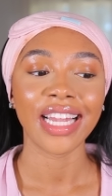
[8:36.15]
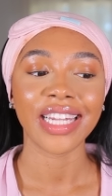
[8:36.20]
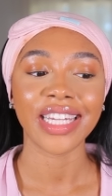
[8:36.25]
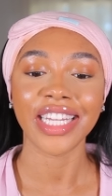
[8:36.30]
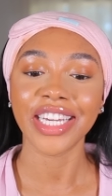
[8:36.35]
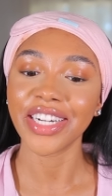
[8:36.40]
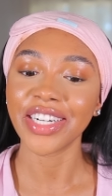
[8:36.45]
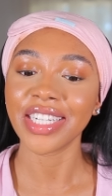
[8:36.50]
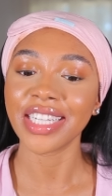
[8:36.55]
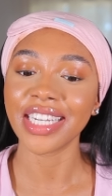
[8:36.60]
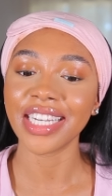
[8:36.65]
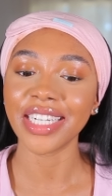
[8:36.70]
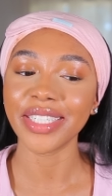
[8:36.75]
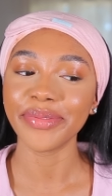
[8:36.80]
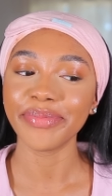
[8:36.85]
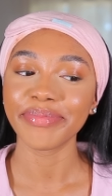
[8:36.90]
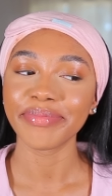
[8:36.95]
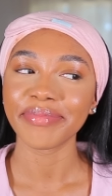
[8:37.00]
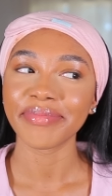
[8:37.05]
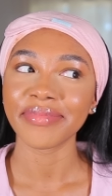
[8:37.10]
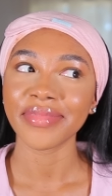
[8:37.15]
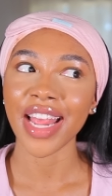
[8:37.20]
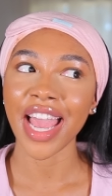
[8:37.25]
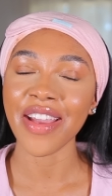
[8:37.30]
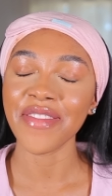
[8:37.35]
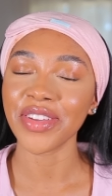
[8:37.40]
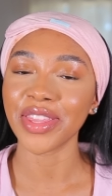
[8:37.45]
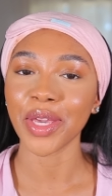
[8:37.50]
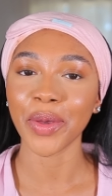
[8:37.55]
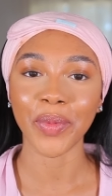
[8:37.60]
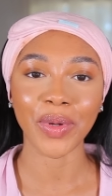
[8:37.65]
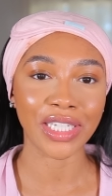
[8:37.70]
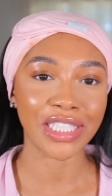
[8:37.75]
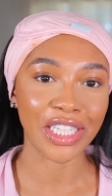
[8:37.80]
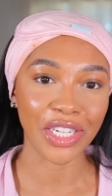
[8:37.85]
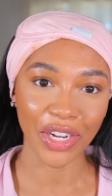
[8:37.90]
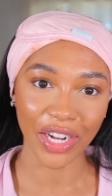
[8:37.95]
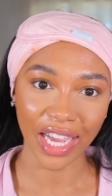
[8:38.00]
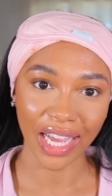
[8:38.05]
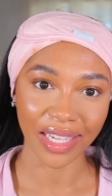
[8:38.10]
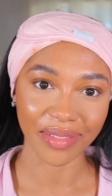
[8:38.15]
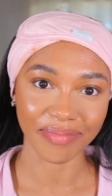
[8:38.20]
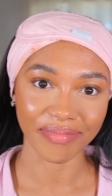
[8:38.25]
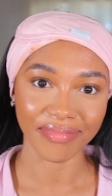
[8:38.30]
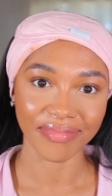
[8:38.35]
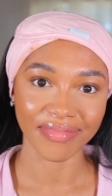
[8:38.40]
literally everything works in your gut.